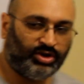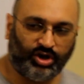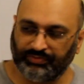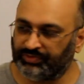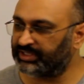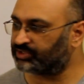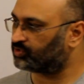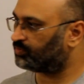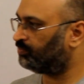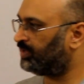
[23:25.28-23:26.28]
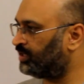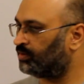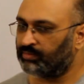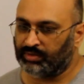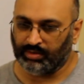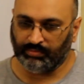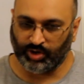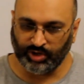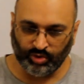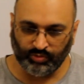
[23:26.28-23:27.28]
of this main
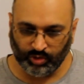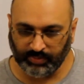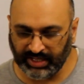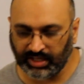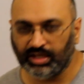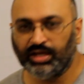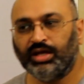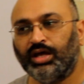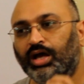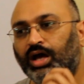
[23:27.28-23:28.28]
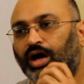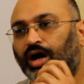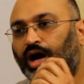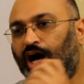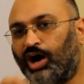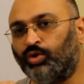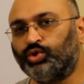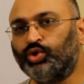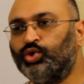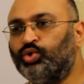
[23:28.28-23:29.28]
module would be how
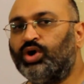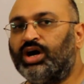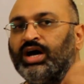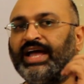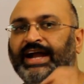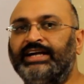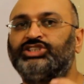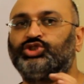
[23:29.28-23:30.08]
to do a head